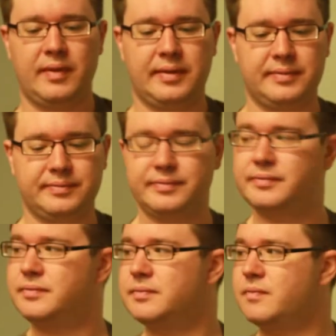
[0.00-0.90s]
So it's
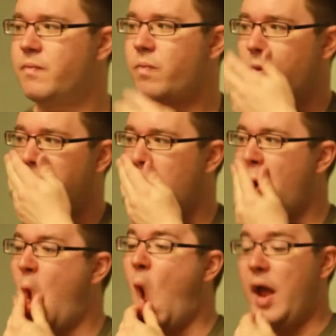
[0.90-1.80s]
okay to resubmit?
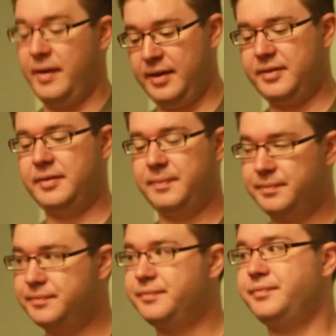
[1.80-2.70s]
Yes.
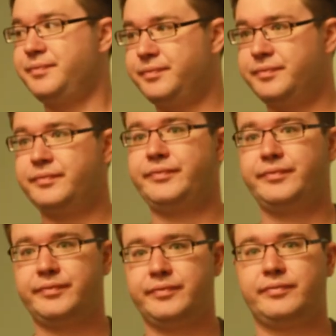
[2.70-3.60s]
So,
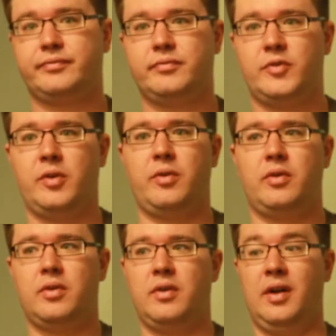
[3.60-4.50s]

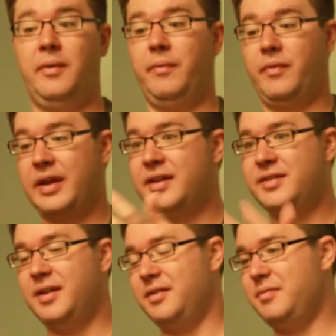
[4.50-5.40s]
um, like I
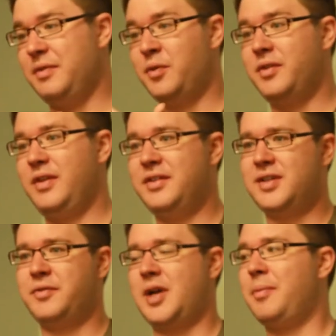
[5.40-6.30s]
said before, the N S
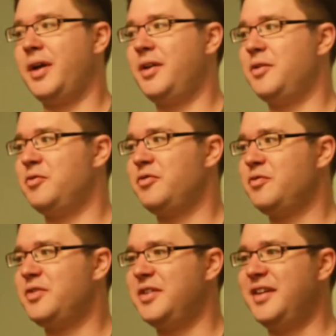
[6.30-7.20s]
F is obligated to,
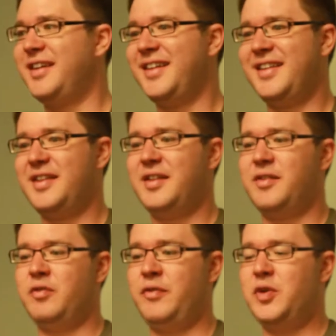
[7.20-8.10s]
to
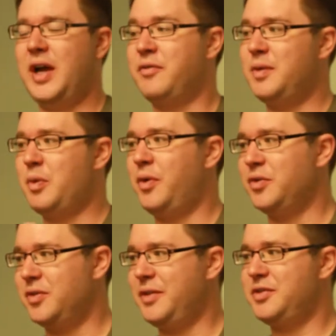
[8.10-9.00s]
review every
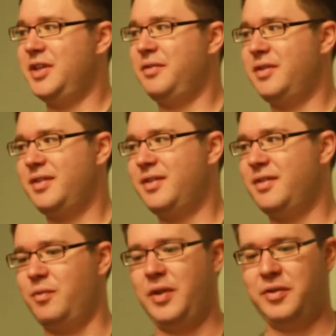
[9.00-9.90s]
proposal they receive,
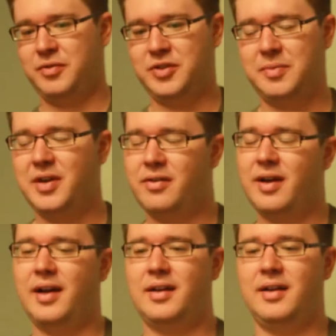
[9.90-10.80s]
whether it's resubmitted or
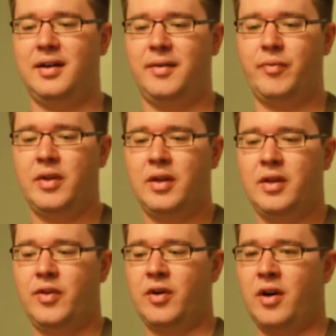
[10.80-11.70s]
not. Um,
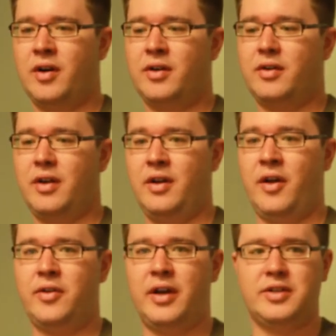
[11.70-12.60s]
there are, in
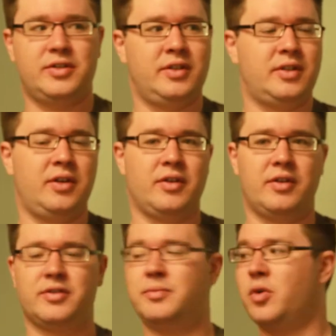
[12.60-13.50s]
other agencies I know, there
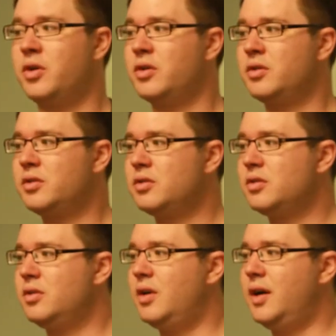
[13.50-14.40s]
are some more
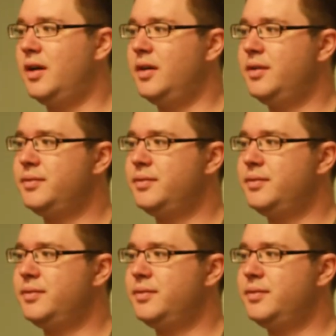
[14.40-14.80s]
uh,